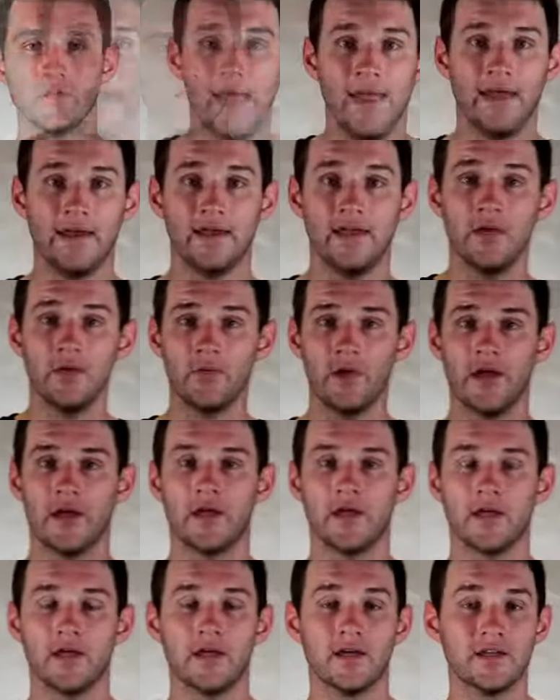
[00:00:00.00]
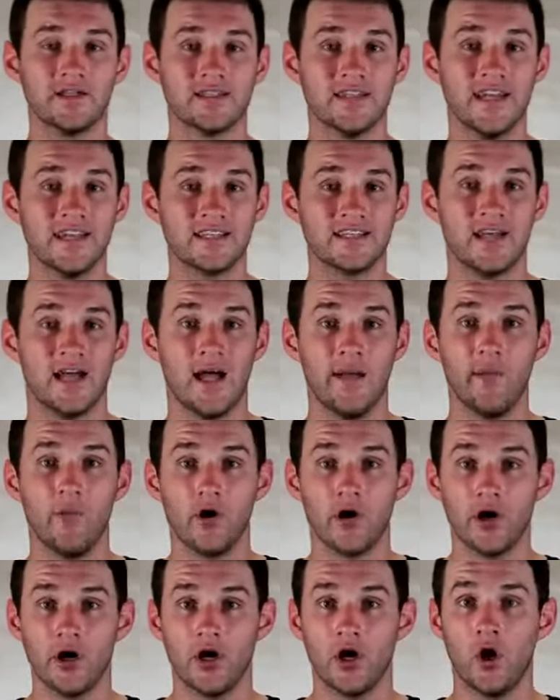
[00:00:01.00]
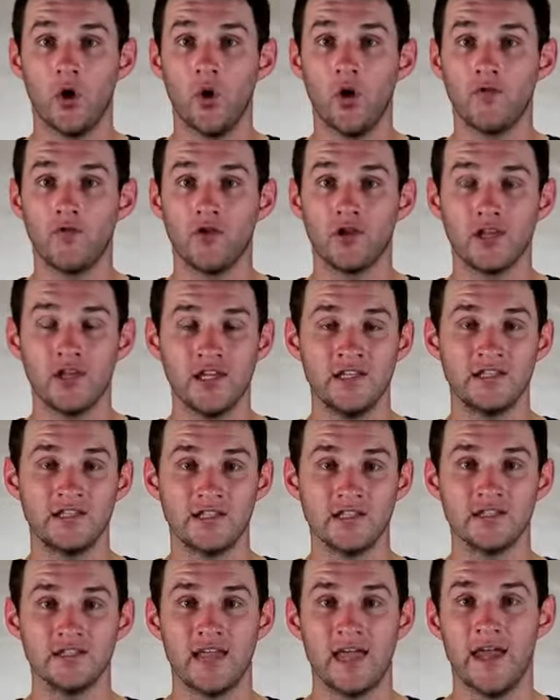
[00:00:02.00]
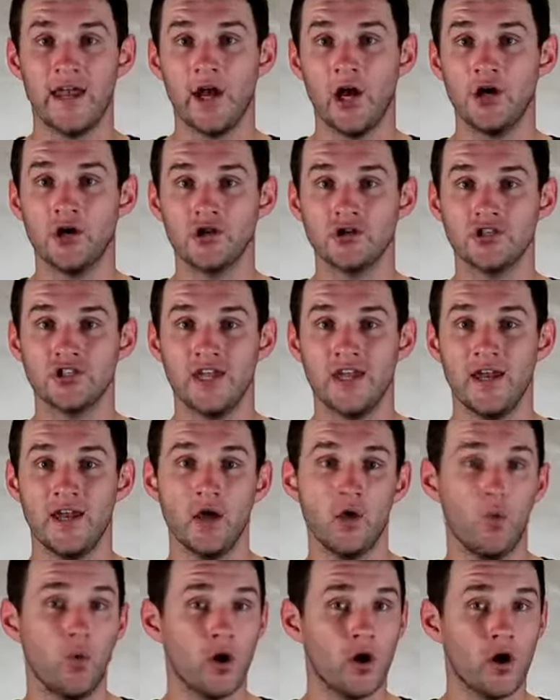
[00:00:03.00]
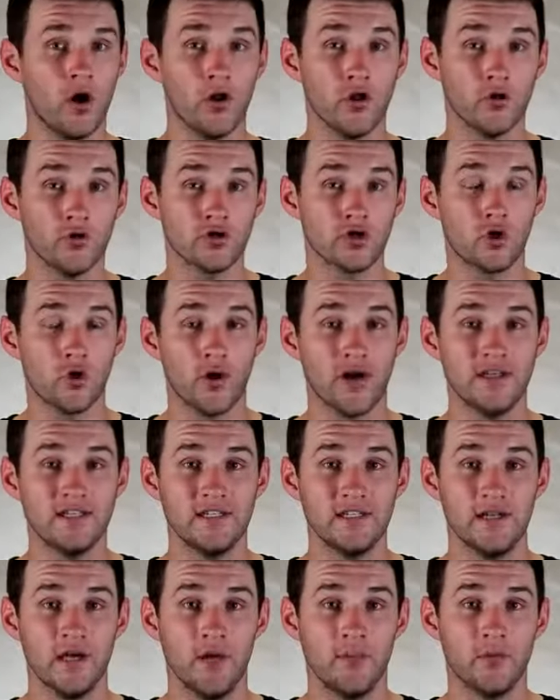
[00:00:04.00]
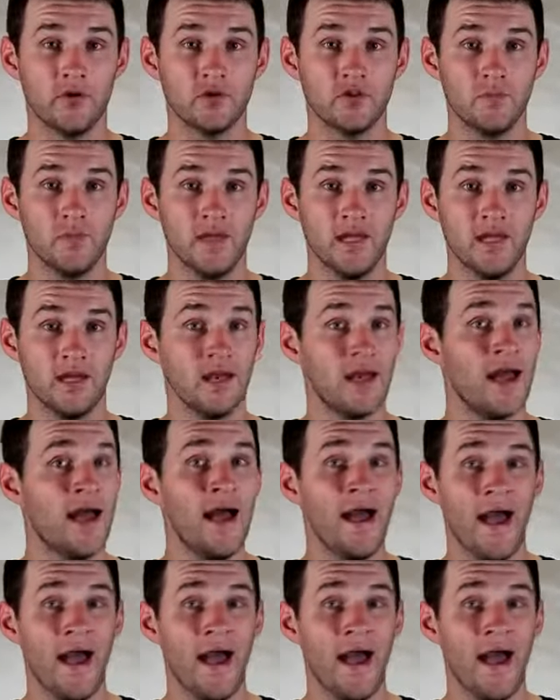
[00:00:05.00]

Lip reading: and get ready, because next time we're going to go over lenses and understanding what all those crazy numbers mean,